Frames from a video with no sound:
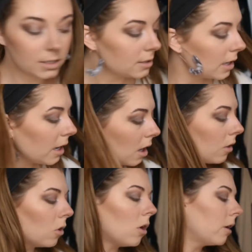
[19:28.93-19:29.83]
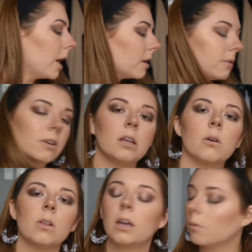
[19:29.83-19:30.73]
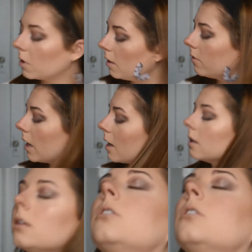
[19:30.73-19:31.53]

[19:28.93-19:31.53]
is like a long ass video. Like I'm gonna have to edit the